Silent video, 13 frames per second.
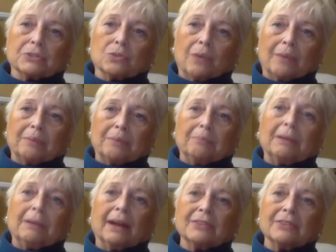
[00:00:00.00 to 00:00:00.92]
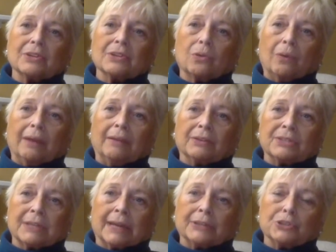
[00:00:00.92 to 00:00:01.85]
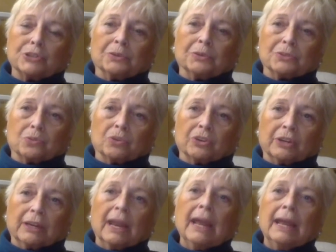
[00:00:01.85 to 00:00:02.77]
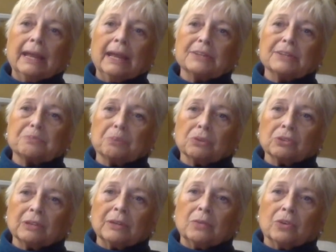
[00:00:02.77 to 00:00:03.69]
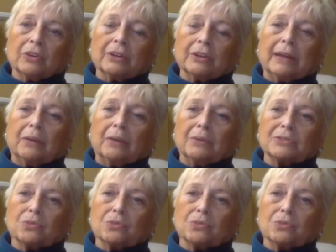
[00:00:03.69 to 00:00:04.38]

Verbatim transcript: weapon because of the way the statute was worded. It is poorly worded. It was